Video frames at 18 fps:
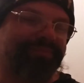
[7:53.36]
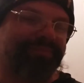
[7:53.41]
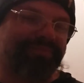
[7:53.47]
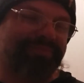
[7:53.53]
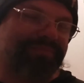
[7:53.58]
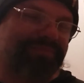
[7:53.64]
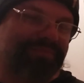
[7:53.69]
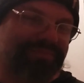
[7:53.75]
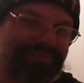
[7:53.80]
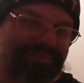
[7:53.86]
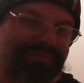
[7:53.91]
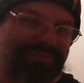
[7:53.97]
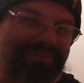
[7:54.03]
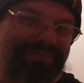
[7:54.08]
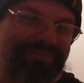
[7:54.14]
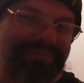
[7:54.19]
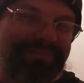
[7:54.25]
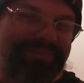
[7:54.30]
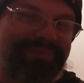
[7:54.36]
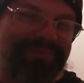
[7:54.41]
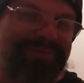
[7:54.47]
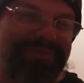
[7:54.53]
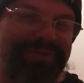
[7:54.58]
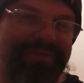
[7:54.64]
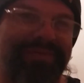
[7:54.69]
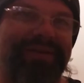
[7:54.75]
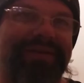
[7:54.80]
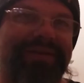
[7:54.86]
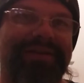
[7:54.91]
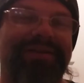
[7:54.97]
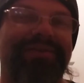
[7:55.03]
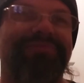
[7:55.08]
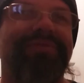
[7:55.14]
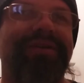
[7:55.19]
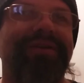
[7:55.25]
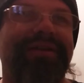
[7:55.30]
And he talks about them
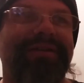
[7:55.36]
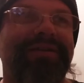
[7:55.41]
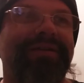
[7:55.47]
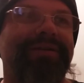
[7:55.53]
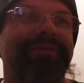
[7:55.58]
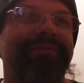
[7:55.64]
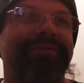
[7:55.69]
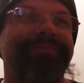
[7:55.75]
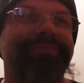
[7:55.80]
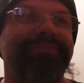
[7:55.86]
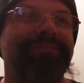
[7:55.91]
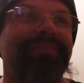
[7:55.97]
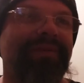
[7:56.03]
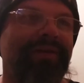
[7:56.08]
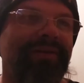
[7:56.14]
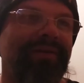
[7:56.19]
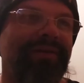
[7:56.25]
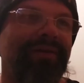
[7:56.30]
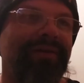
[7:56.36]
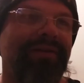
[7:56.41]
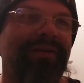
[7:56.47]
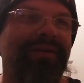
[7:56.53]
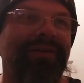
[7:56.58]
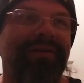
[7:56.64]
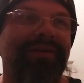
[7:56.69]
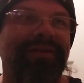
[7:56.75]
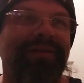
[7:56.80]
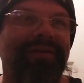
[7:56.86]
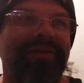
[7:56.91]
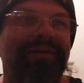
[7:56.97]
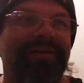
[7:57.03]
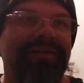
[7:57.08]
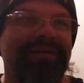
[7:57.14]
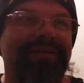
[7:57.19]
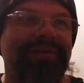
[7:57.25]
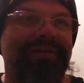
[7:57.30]
potato fries. Mm-hmm, go get
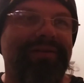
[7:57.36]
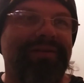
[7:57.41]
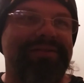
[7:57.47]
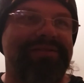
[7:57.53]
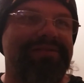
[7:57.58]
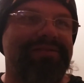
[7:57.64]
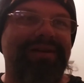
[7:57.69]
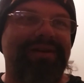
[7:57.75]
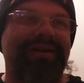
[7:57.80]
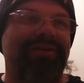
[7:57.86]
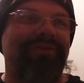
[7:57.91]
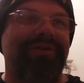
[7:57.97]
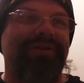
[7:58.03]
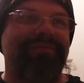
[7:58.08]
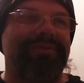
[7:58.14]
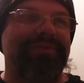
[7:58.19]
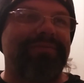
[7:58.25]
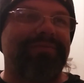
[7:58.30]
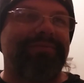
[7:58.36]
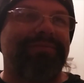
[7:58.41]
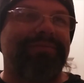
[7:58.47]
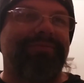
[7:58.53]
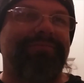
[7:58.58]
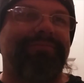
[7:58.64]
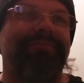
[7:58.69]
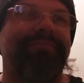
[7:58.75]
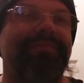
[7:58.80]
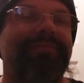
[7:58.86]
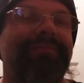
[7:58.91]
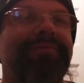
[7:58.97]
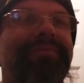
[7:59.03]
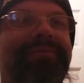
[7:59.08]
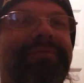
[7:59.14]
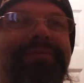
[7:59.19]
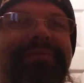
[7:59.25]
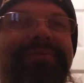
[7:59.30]
them potato fries. I'm gonna go down
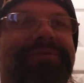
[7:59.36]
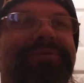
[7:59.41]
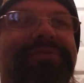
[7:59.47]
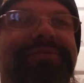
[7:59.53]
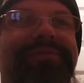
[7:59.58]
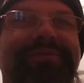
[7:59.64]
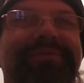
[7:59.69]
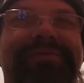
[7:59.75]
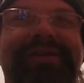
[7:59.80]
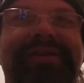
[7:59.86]
there and uh, get